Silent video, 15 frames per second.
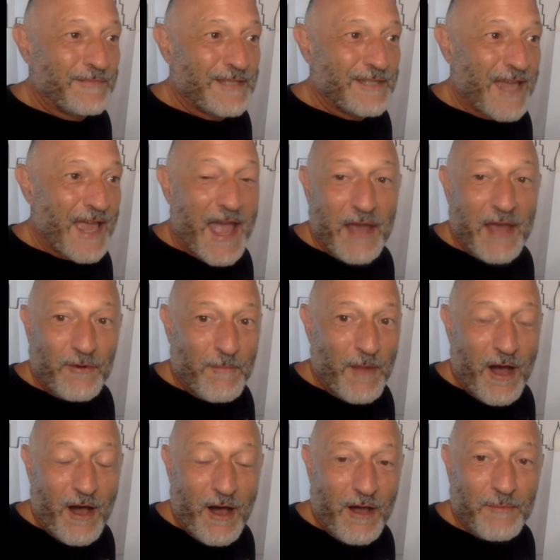dad or
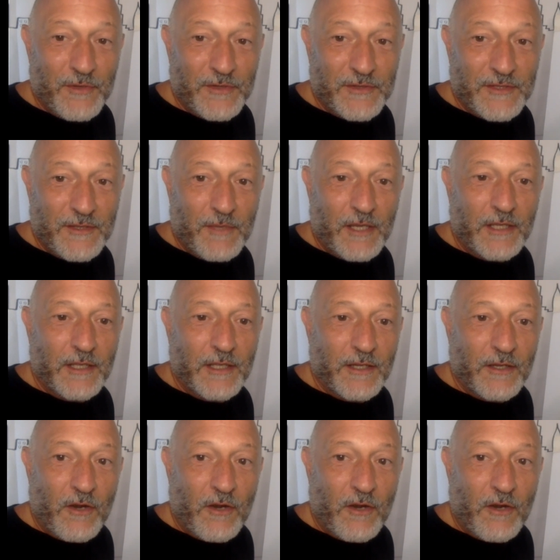mom or somebody